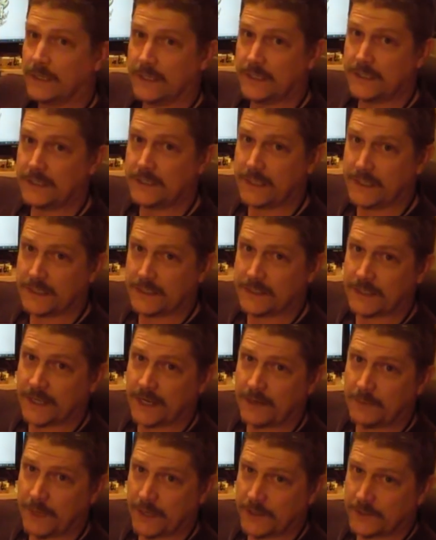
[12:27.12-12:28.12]
he is
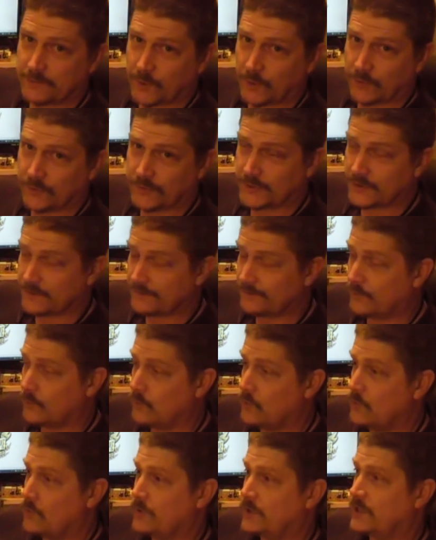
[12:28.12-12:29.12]
now being sponsored
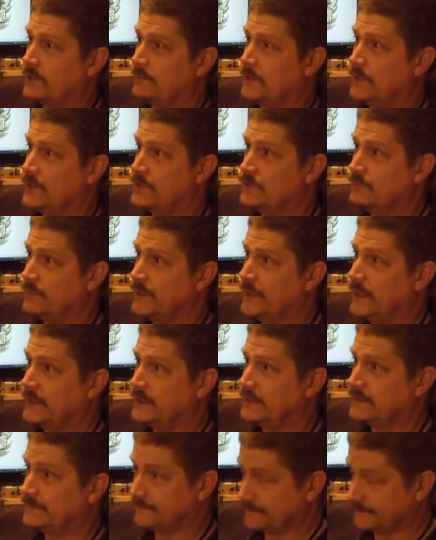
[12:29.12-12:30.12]
for commercial
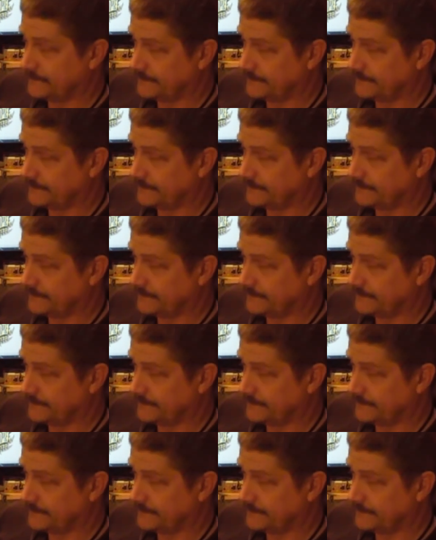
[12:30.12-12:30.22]
beers